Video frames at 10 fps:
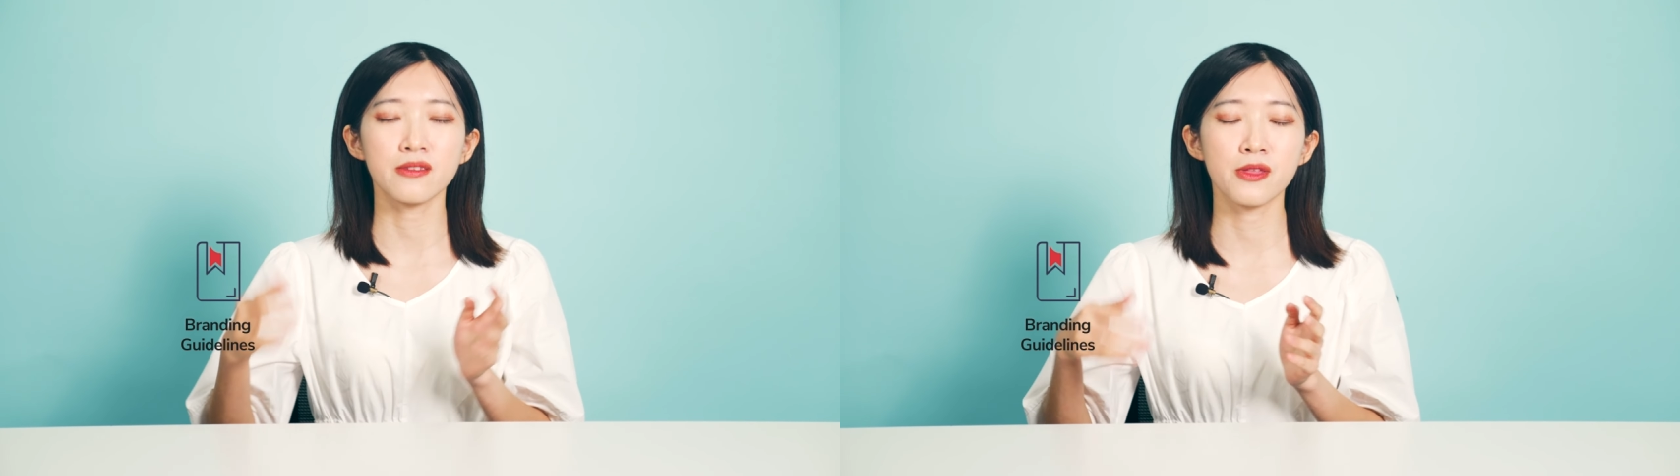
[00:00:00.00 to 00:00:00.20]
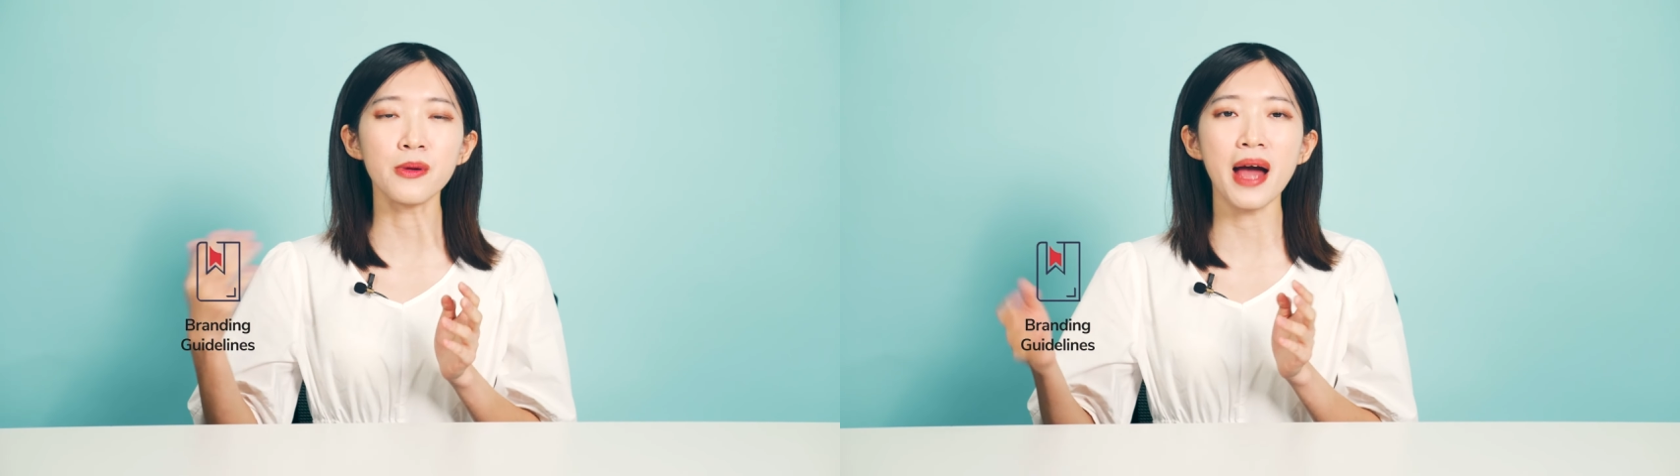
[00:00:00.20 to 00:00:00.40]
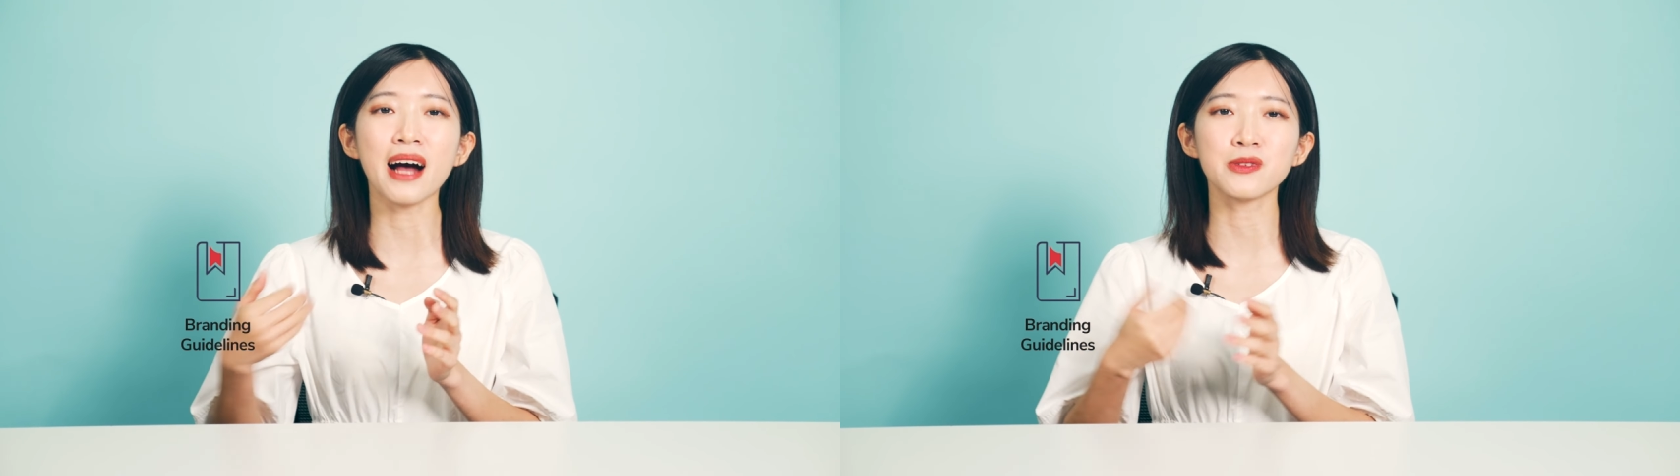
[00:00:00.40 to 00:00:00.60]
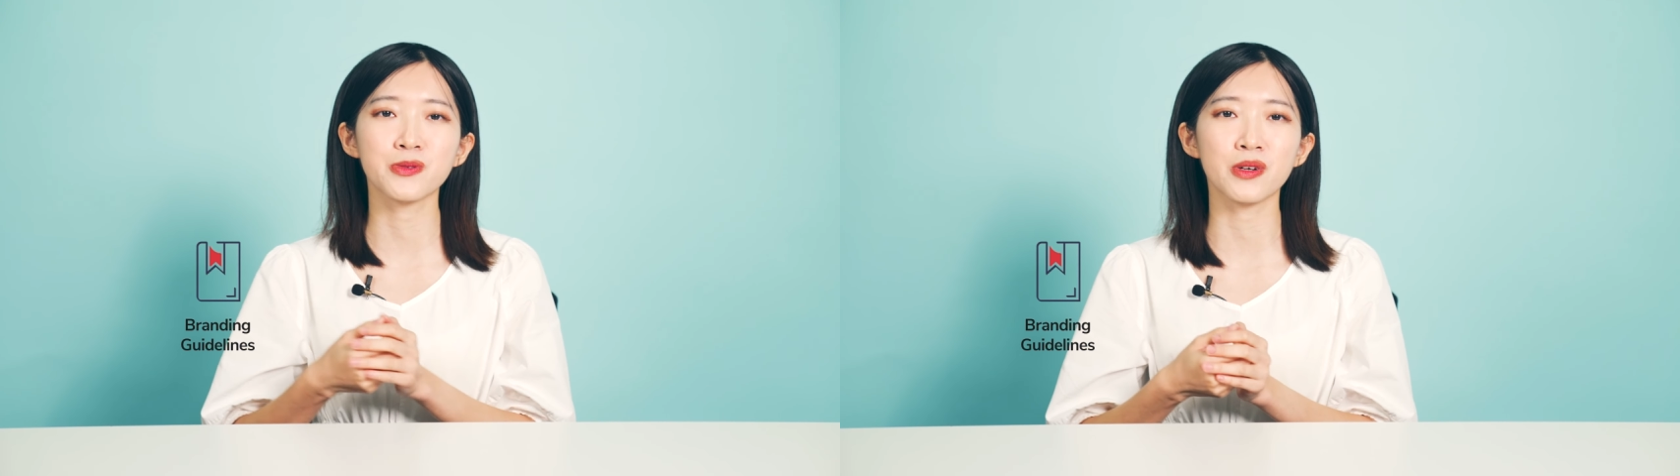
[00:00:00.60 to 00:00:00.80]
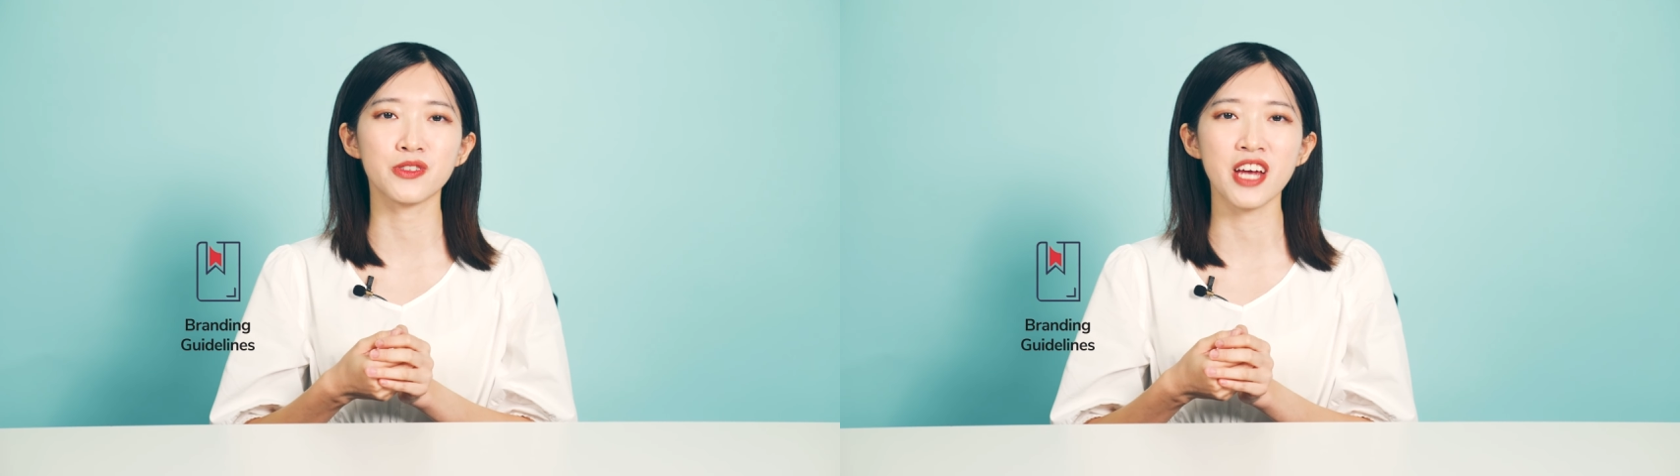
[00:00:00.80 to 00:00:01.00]
throughout
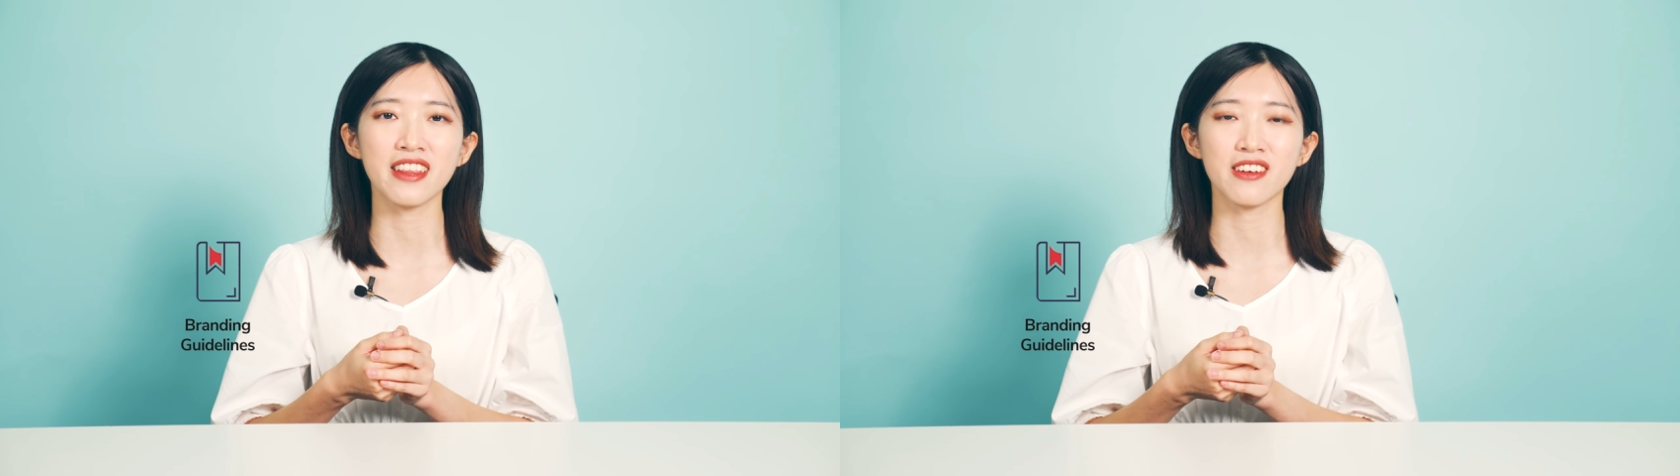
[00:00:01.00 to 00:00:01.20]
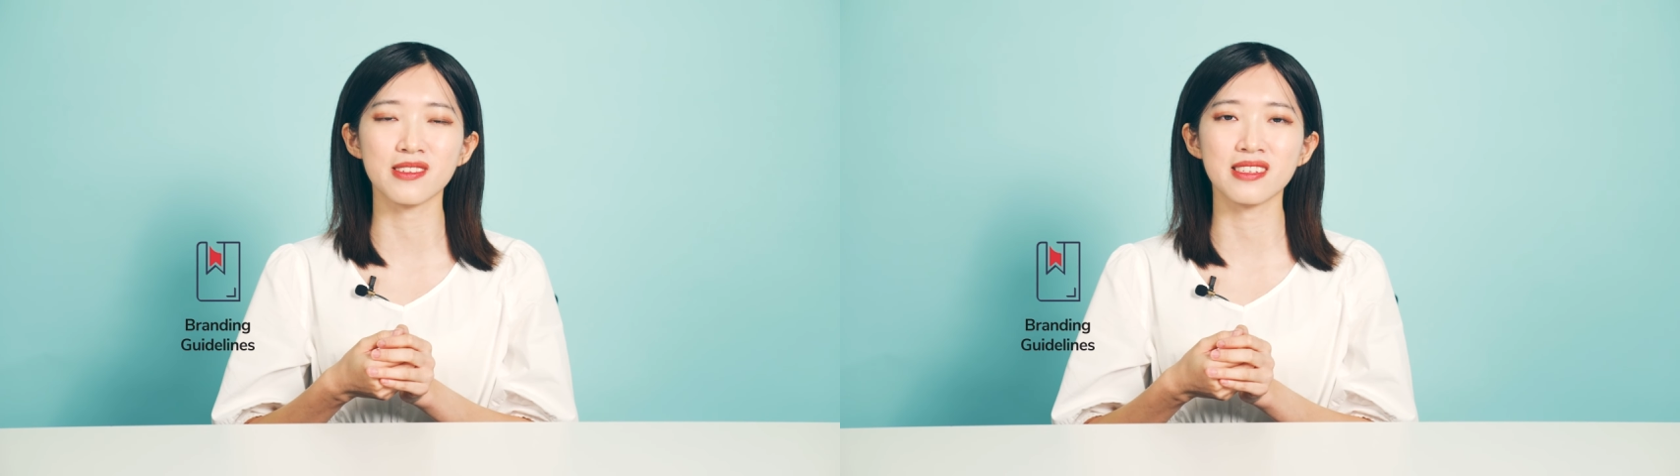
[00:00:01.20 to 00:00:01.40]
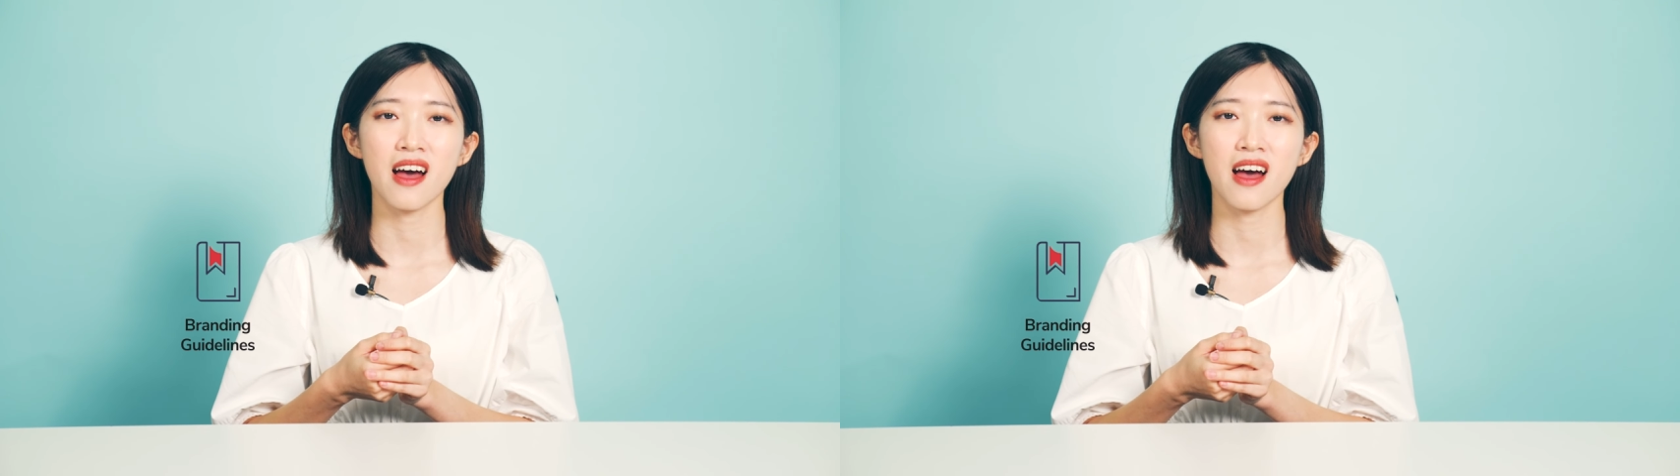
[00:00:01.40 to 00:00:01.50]
your channels,